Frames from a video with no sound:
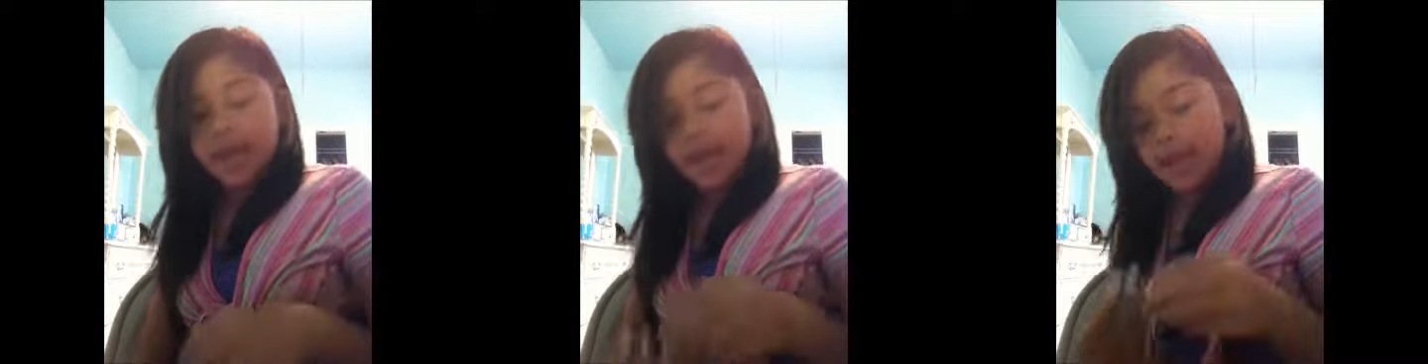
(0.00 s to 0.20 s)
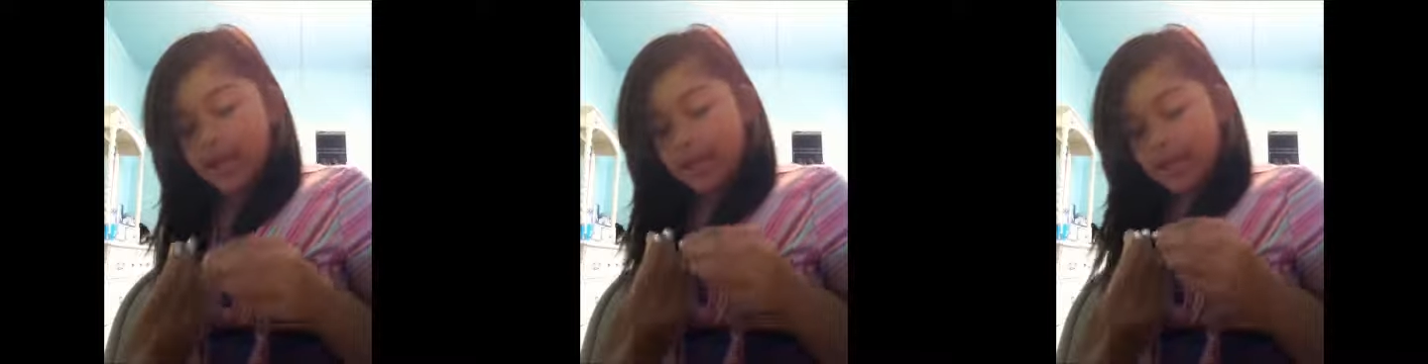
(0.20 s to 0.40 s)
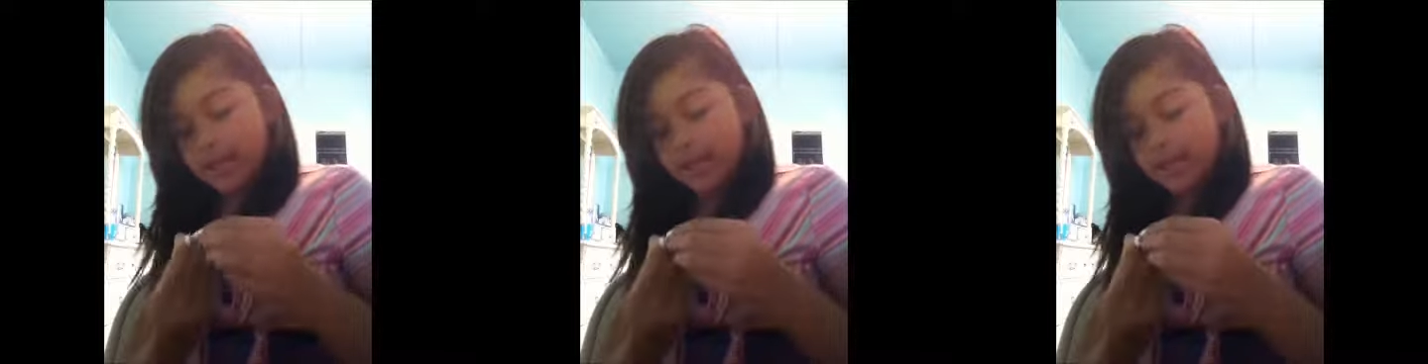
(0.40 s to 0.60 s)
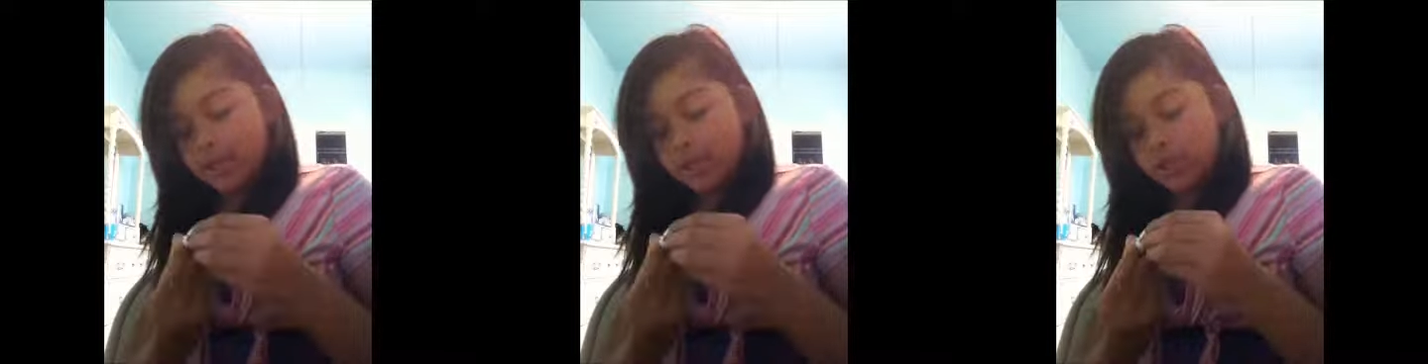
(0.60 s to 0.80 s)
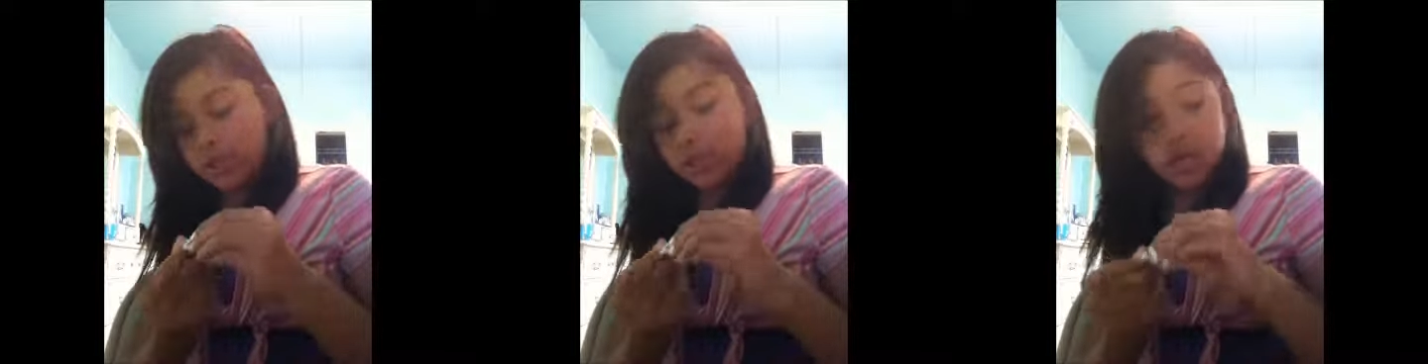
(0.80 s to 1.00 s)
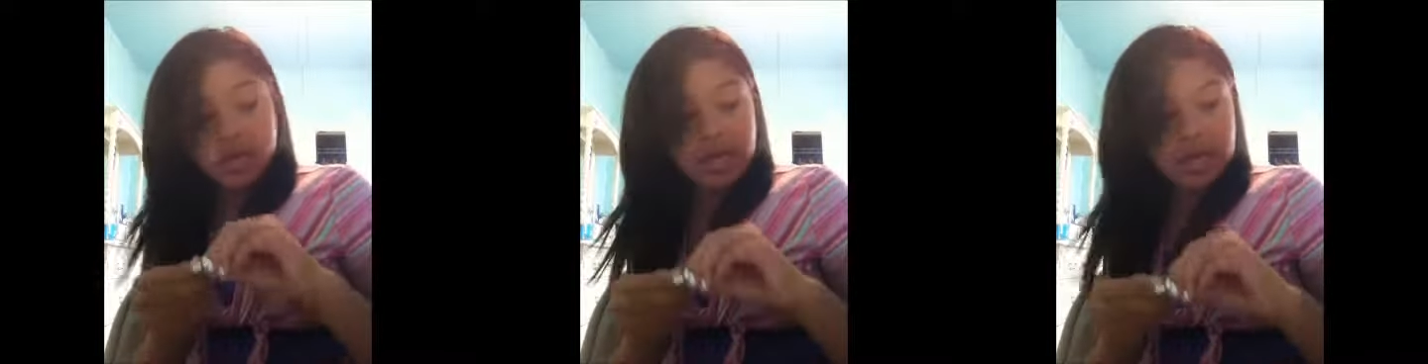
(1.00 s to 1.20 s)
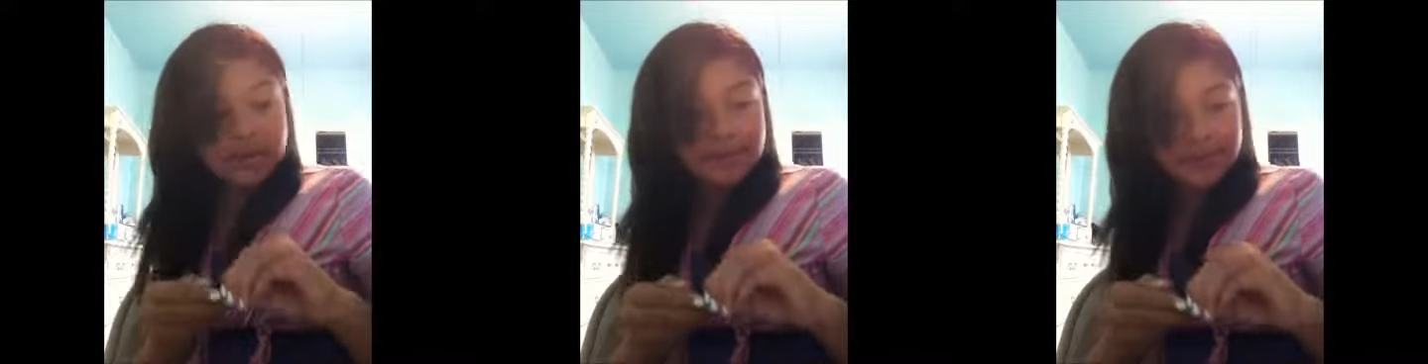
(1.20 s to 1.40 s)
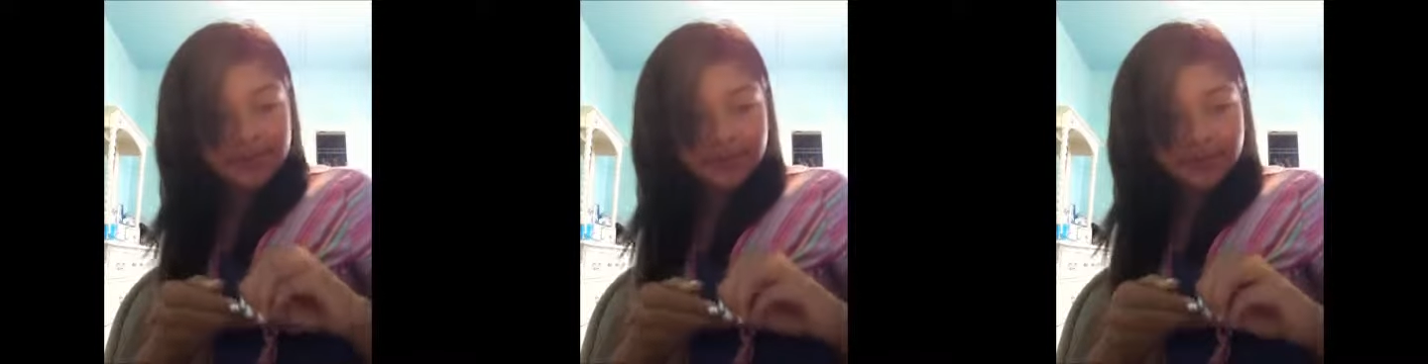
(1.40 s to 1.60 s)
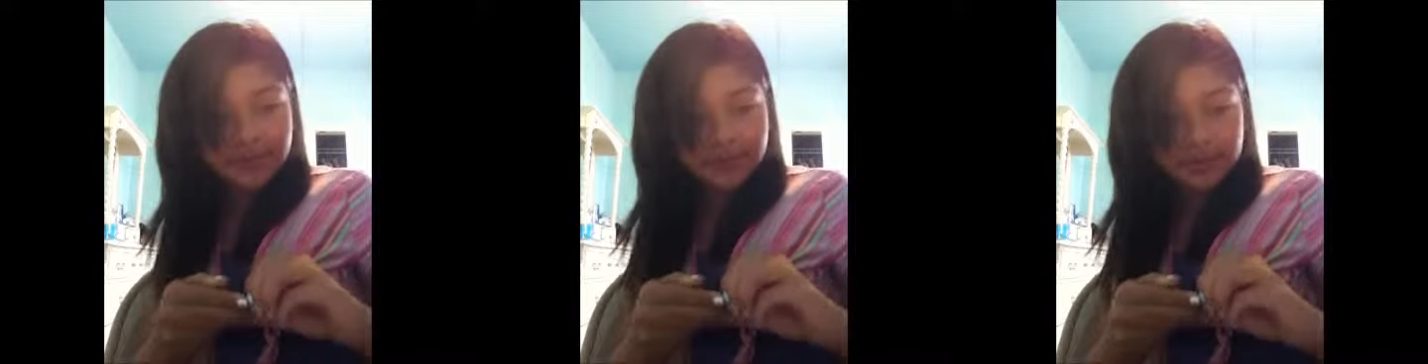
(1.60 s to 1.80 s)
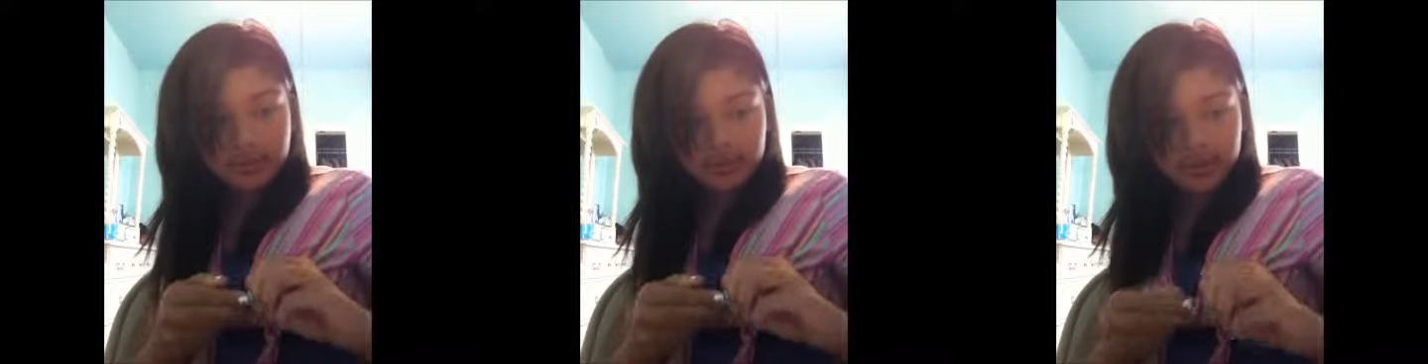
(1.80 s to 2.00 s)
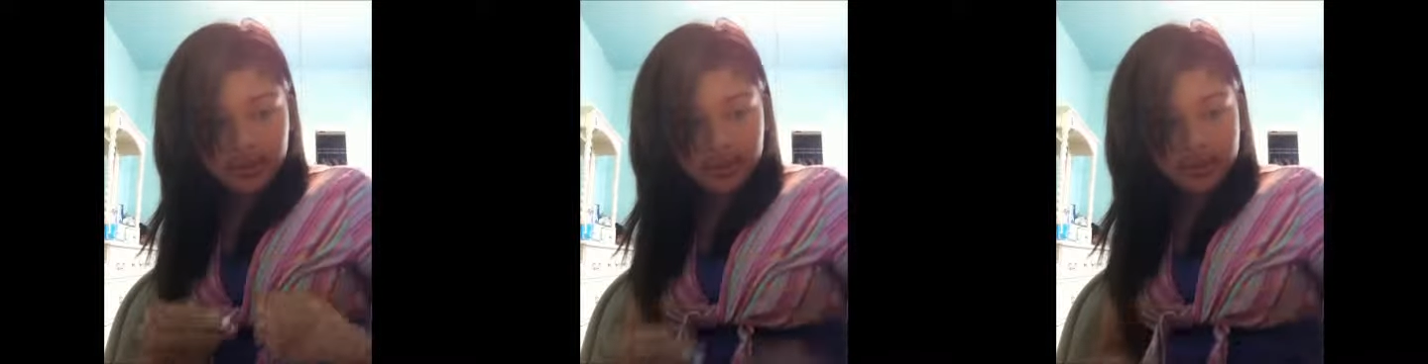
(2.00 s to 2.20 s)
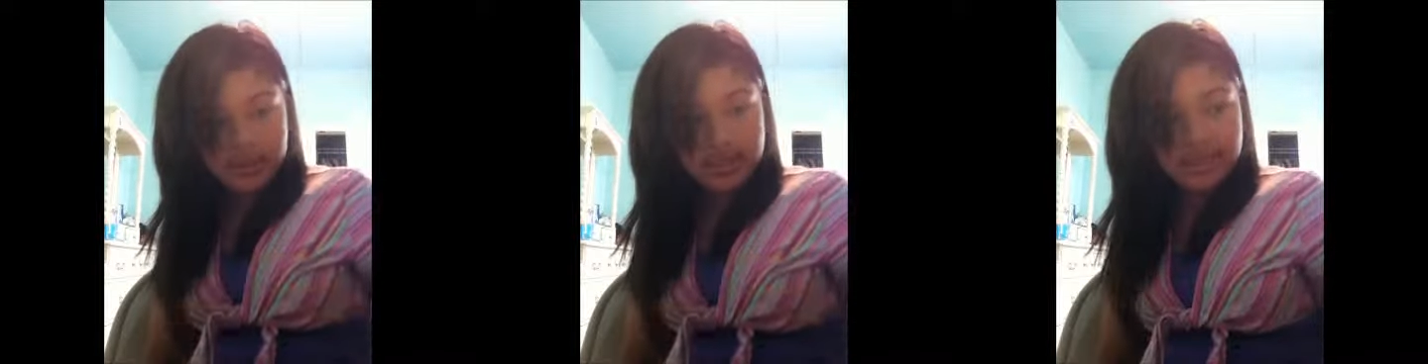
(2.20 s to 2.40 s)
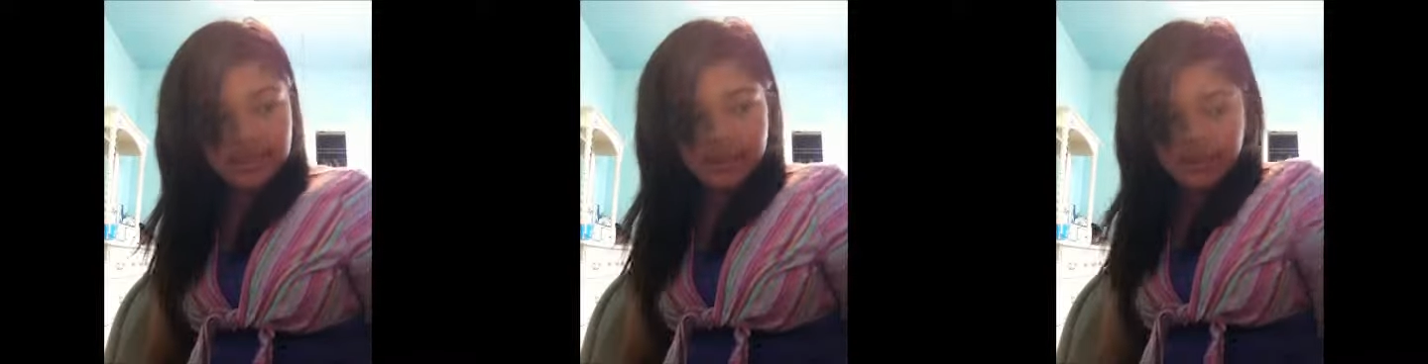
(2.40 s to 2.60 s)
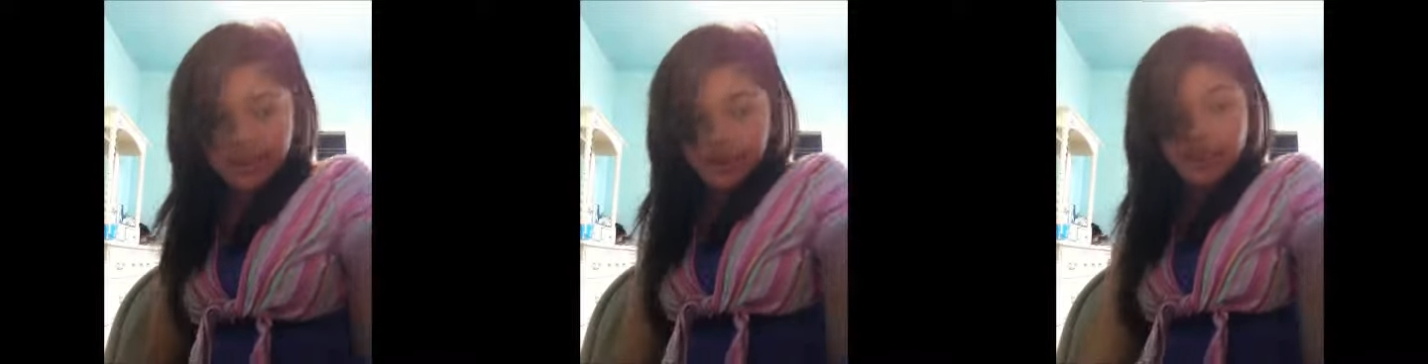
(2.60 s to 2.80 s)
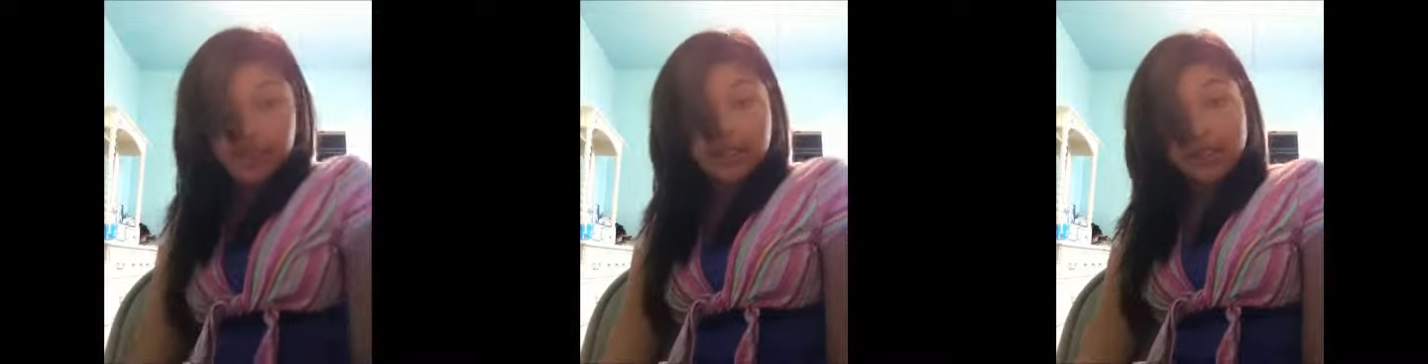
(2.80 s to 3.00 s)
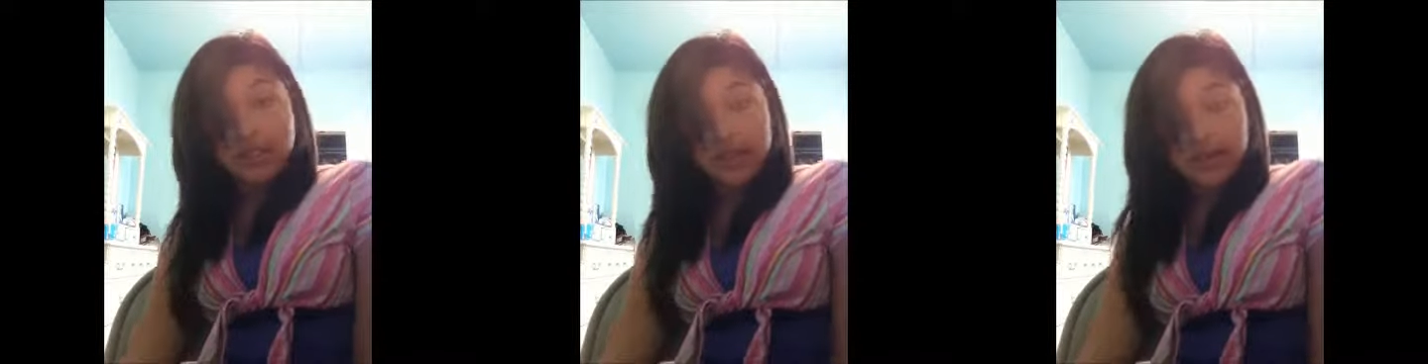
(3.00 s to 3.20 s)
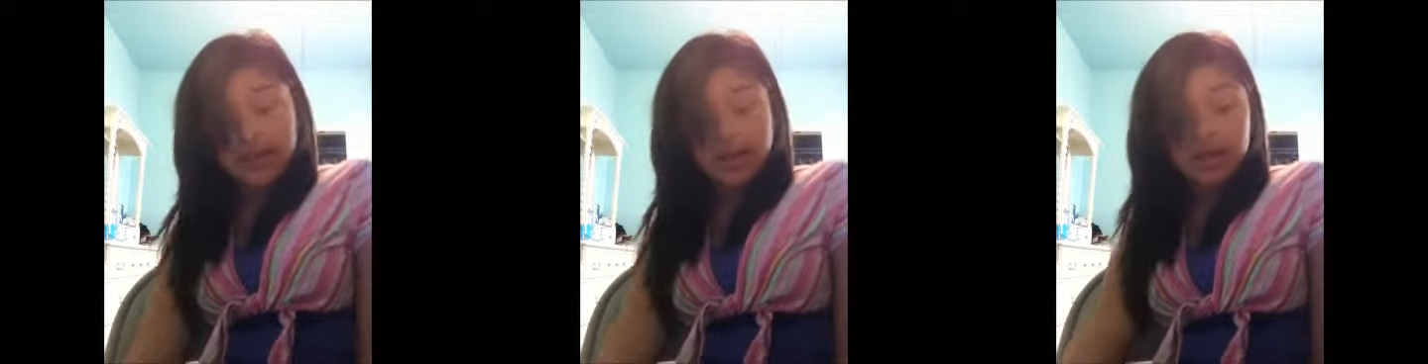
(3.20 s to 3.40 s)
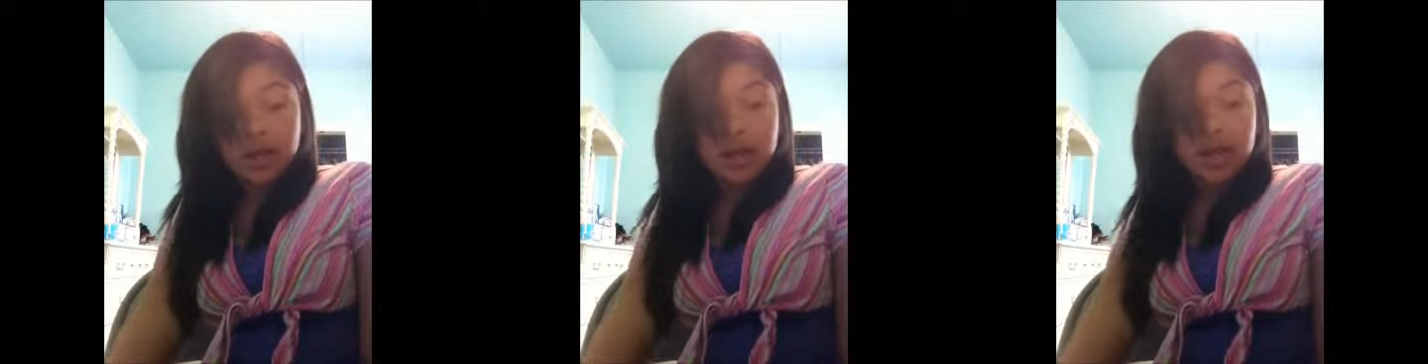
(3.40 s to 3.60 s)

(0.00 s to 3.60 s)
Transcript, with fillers: and so yeah, let's go get started.